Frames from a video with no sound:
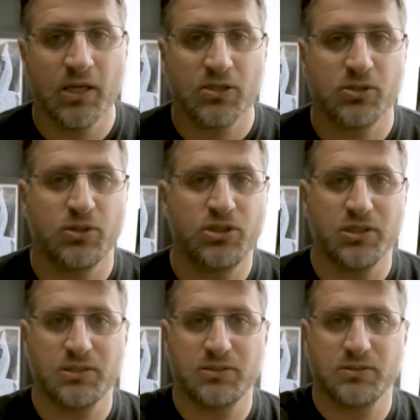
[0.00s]
So
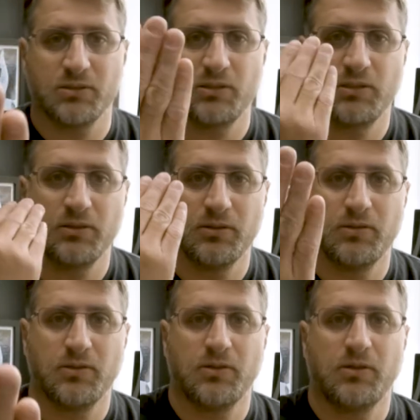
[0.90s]
just
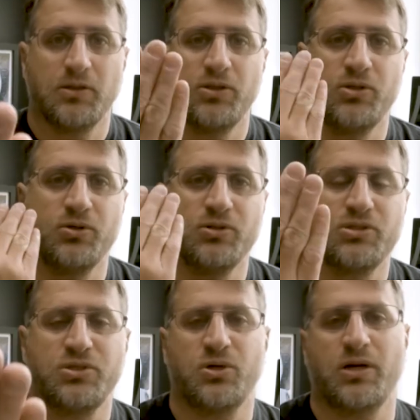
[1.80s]

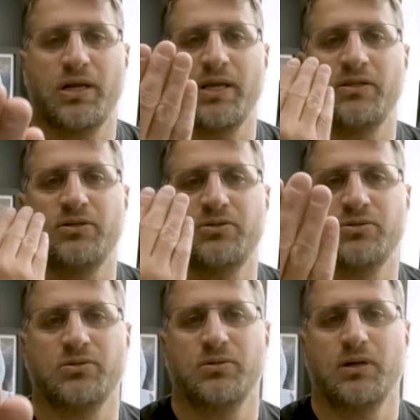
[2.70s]
use your hand
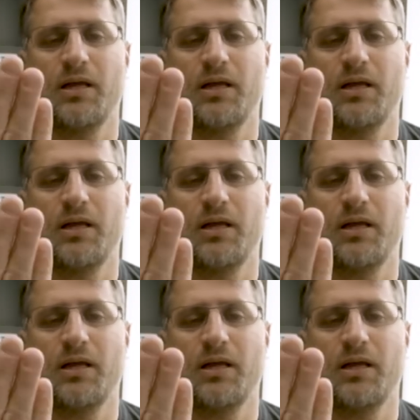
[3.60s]
to